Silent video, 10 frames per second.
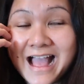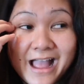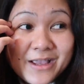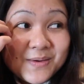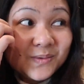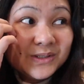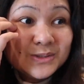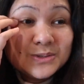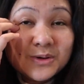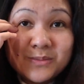I can only
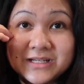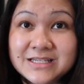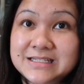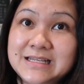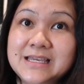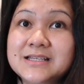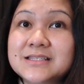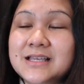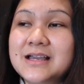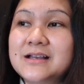do so much in a day
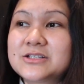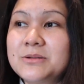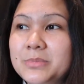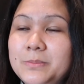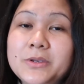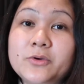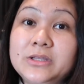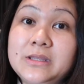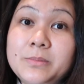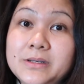kasi nga syempre
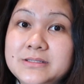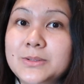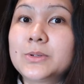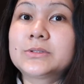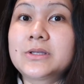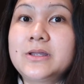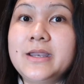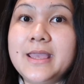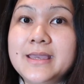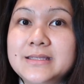priority pa rin si
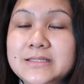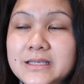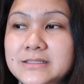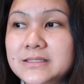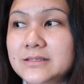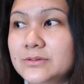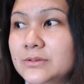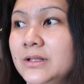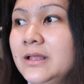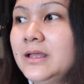Colton, and I still,